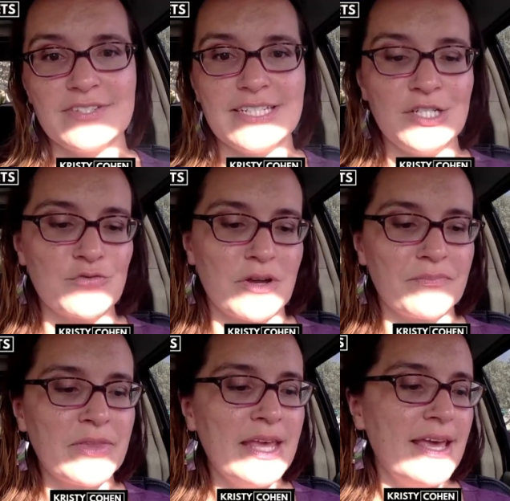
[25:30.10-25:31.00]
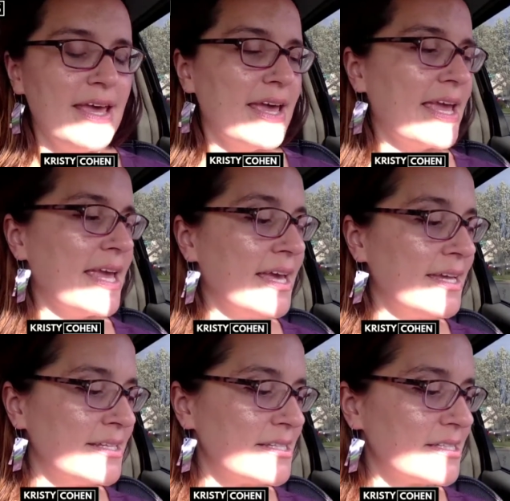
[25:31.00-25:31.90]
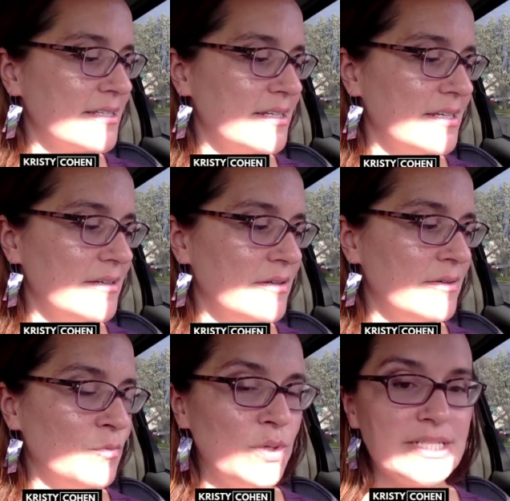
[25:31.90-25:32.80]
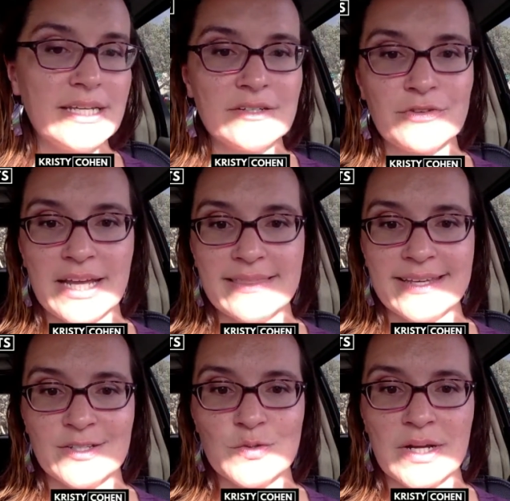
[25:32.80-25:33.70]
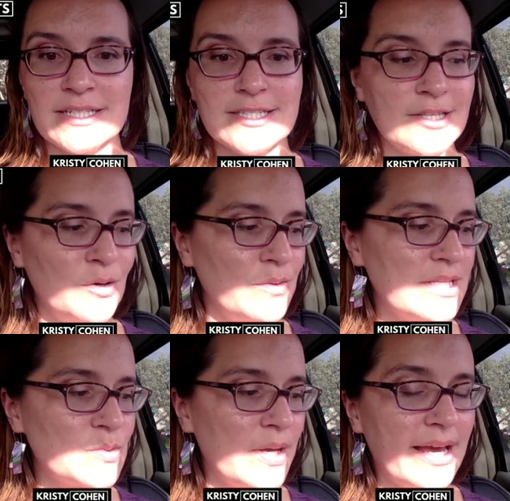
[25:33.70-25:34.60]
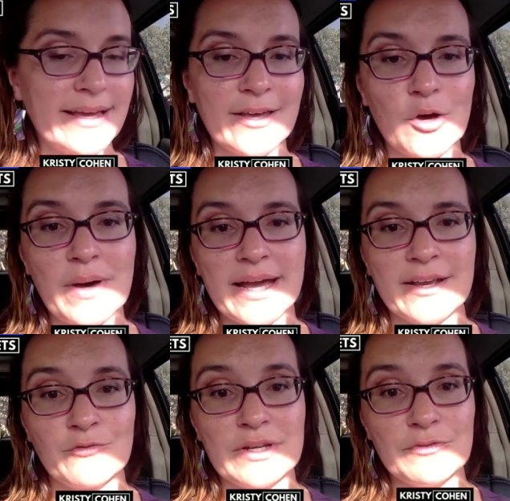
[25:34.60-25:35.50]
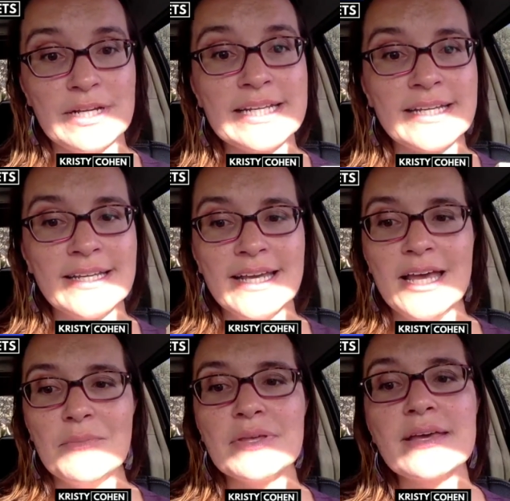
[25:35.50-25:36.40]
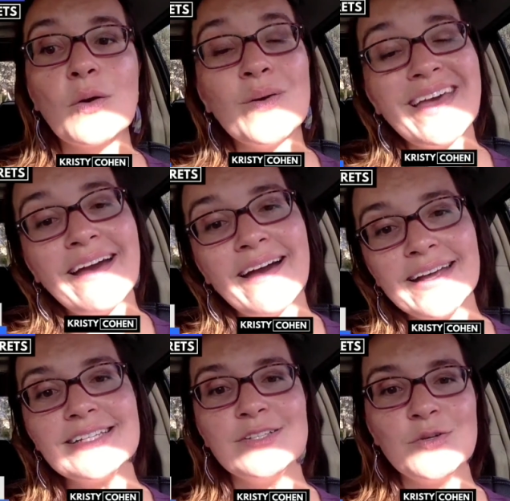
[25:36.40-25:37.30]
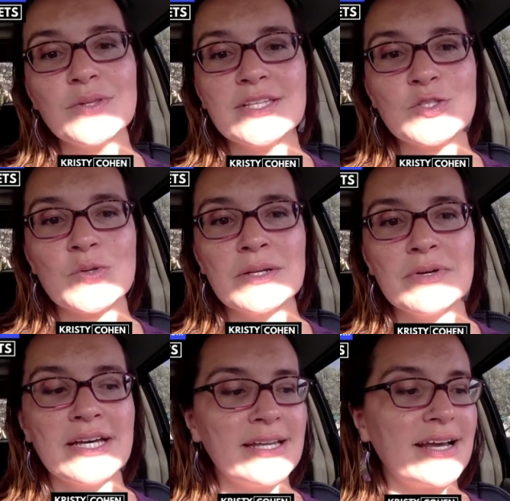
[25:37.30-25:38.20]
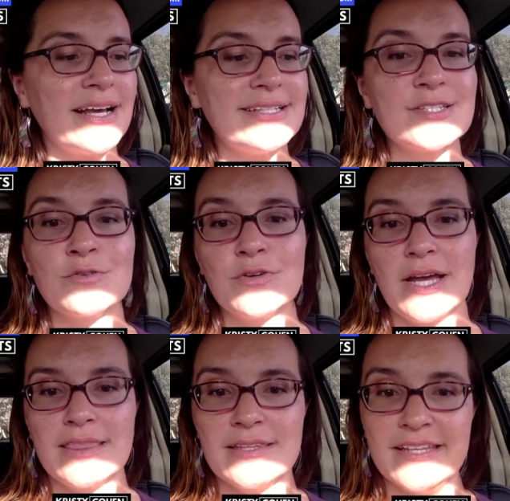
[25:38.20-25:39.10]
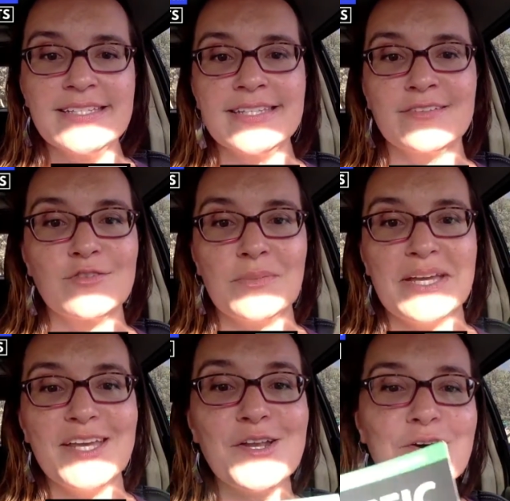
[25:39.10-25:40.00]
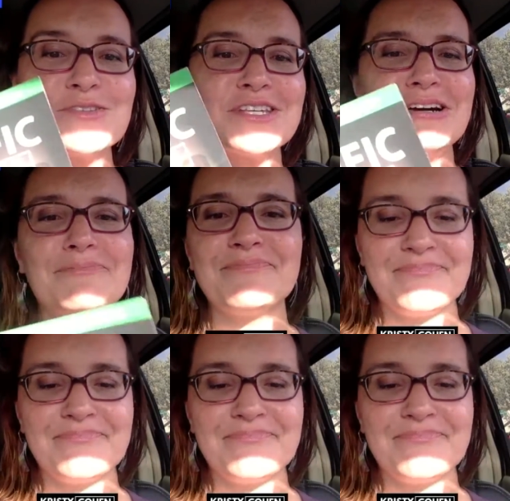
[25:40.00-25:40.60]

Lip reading: to teach from, and we tend to forget things, right? So this way I can go back and reread it, be like, oh yeah, I did know that story, but I still forgot the lesson from it, so